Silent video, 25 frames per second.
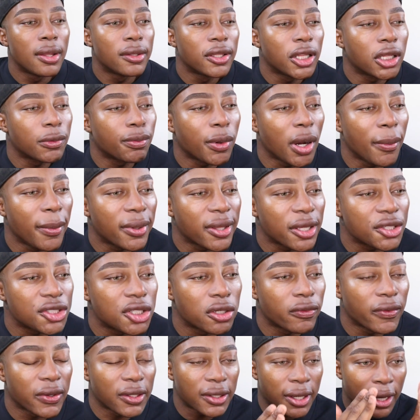This primer is
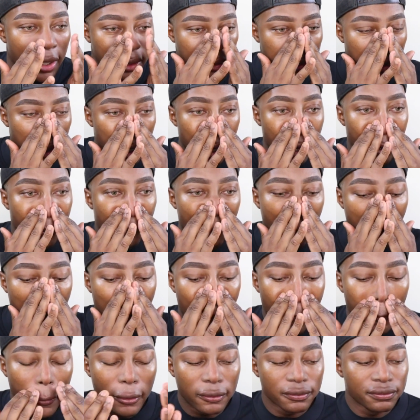actually really nice.
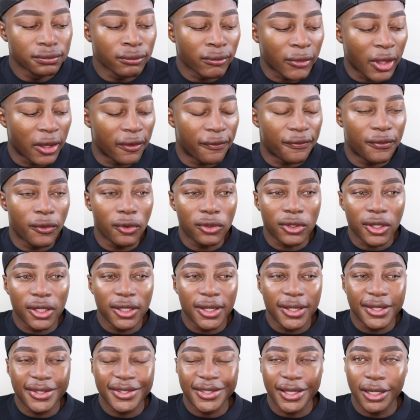It feels kind
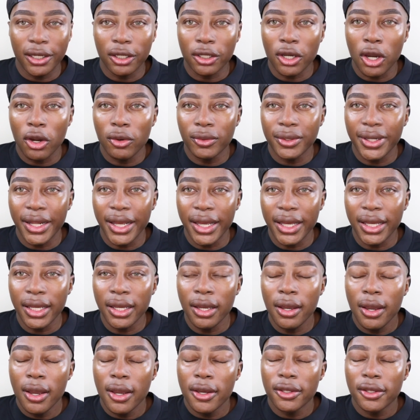of silicone-y,